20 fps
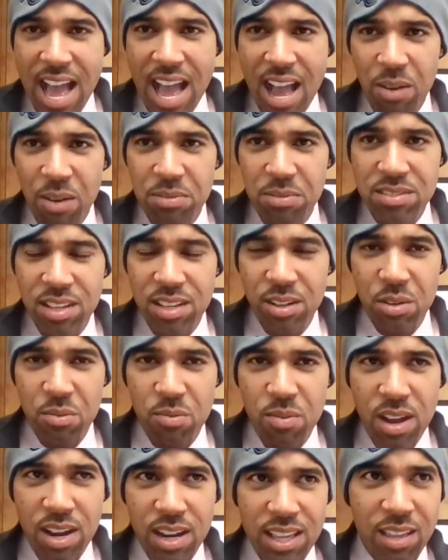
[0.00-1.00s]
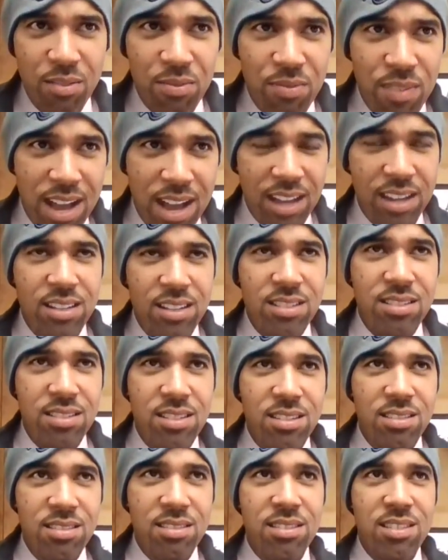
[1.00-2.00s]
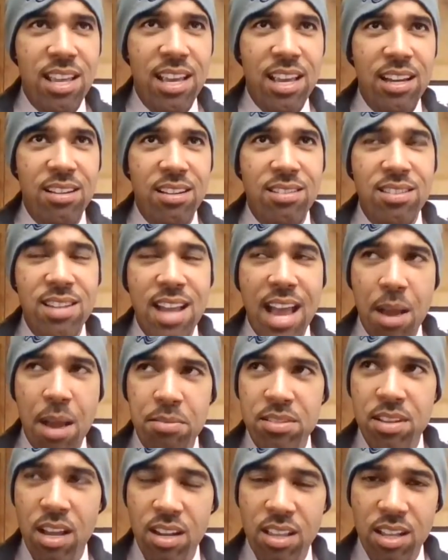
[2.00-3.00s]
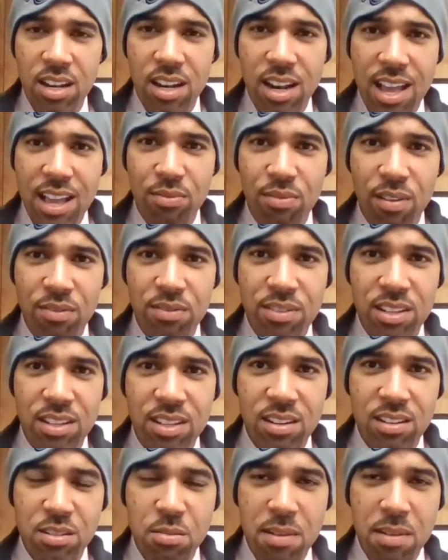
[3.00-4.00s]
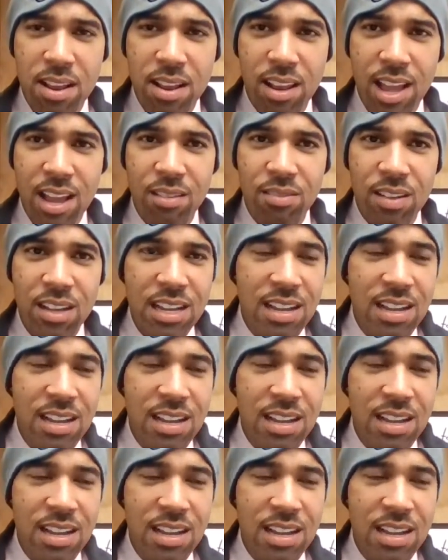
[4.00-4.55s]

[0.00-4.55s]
I was telling you, Ronnie, if I could just take a snapshot of the last 15 years of my life,